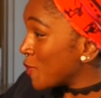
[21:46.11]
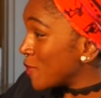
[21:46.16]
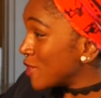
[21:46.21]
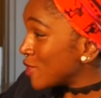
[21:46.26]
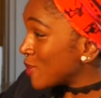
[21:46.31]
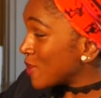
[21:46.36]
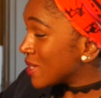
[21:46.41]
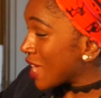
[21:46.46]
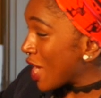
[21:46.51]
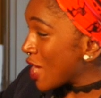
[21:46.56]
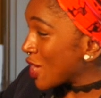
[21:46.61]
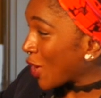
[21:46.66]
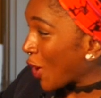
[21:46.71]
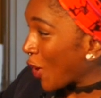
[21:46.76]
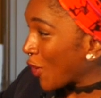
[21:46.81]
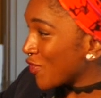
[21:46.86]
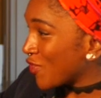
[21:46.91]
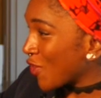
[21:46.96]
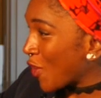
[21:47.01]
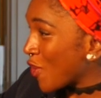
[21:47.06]
and we do a
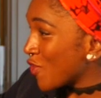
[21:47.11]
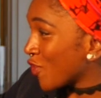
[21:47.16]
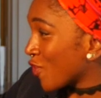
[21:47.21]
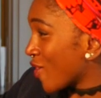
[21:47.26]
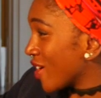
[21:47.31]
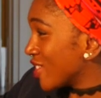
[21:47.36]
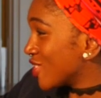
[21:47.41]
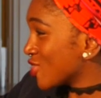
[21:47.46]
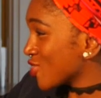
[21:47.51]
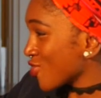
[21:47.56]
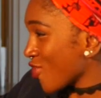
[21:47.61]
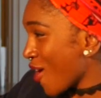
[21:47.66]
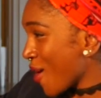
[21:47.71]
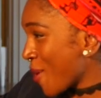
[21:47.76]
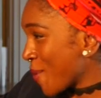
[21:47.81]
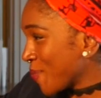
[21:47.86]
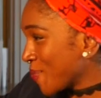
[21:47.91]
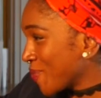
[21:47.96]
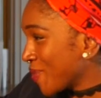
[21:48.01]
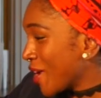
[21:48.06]
takeover of a
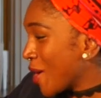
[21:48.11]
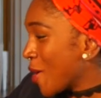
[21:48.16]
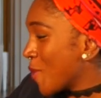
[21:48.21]
restaurant